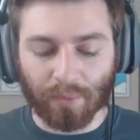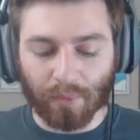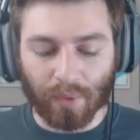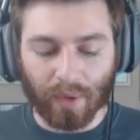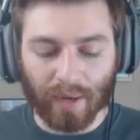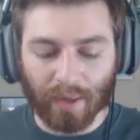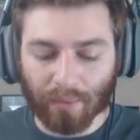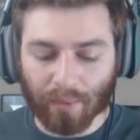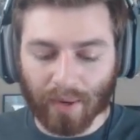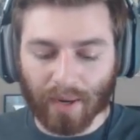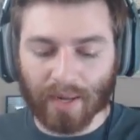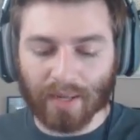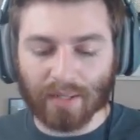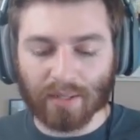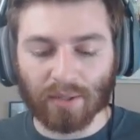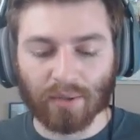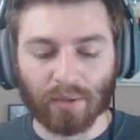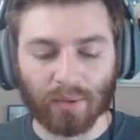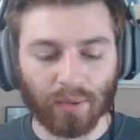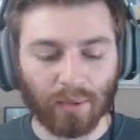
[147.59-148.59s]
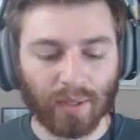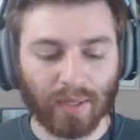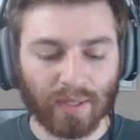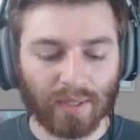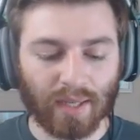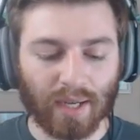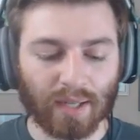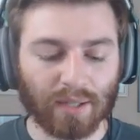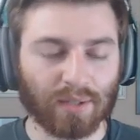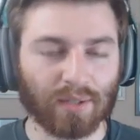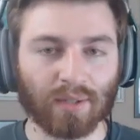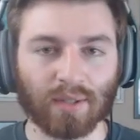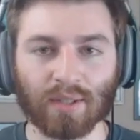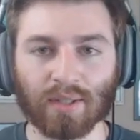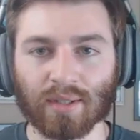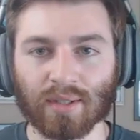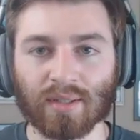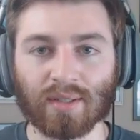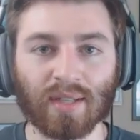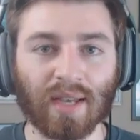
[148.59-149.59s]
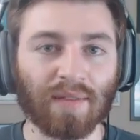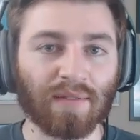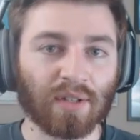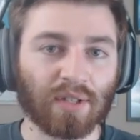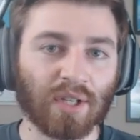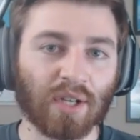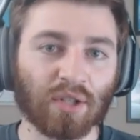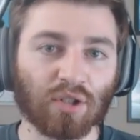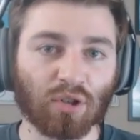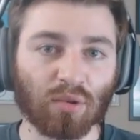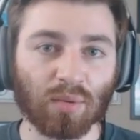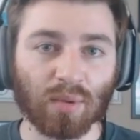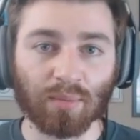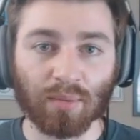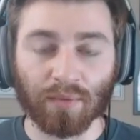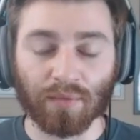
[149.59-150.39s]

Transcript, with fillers: what what I do is actually save the chest opening,